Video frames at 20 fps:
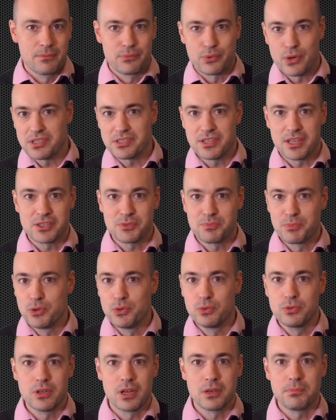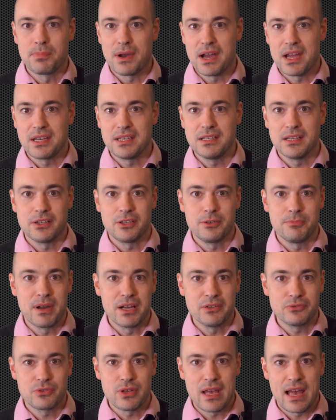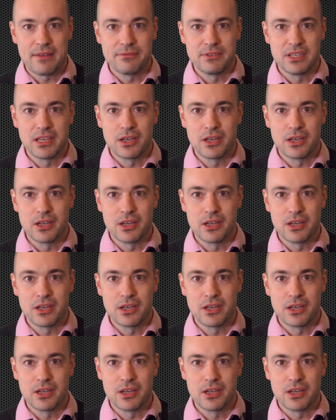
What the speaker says: Presidents Putin and Biden are about to have